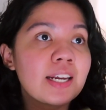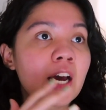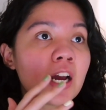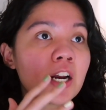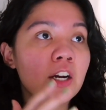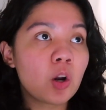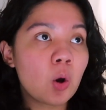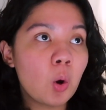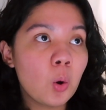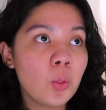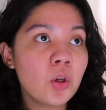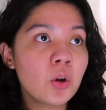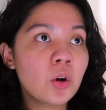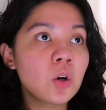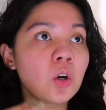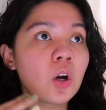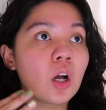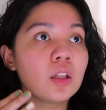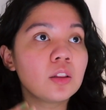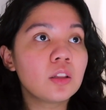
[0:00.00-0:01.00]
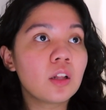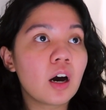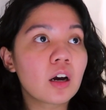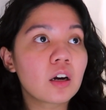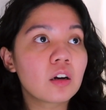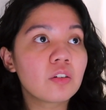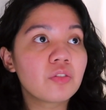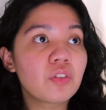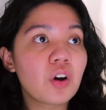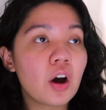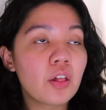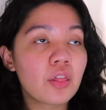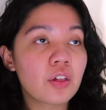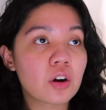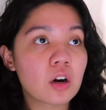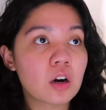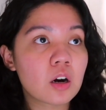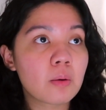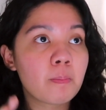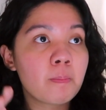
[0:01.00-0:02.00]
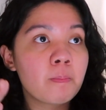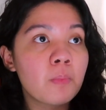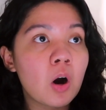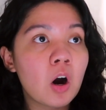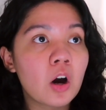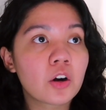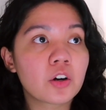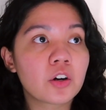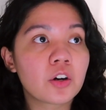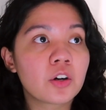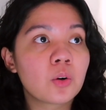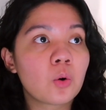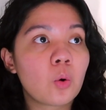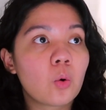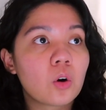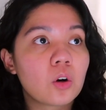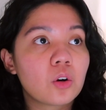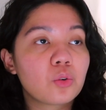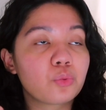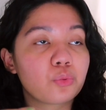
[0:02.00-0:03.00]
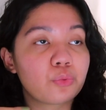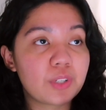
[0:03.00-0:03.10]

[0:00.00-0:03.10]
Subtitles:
And I know there are a lot of other modern or